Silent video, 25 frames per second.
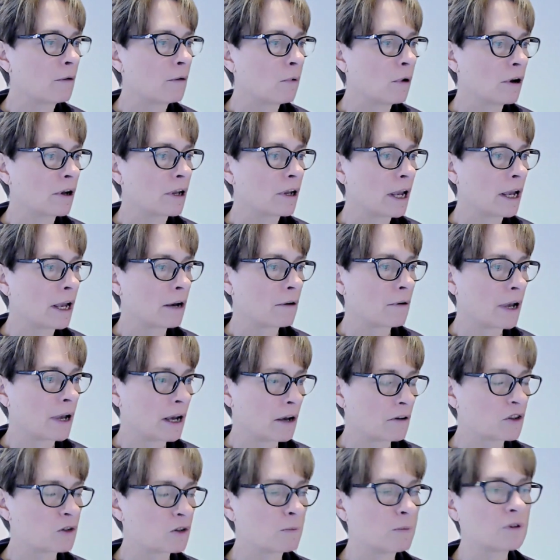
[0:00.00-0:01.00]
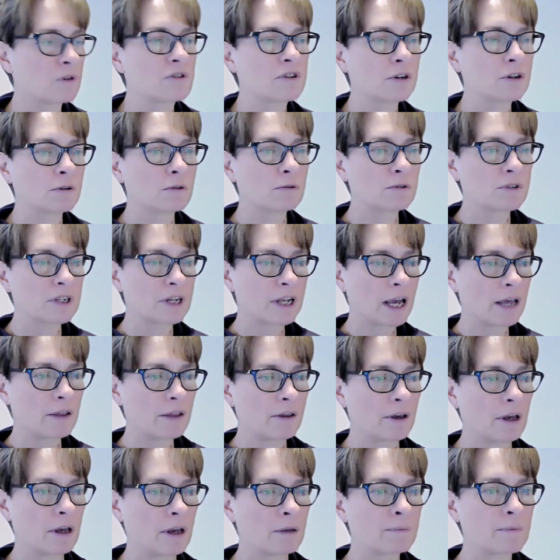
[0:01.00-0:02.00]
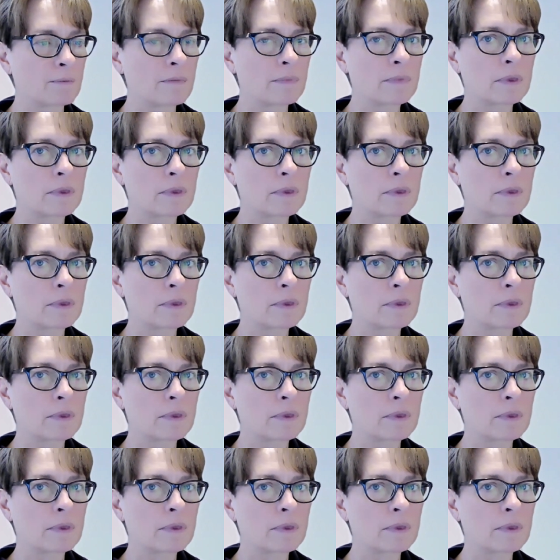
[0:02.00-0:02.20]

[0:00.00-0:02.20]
work out how to put it all together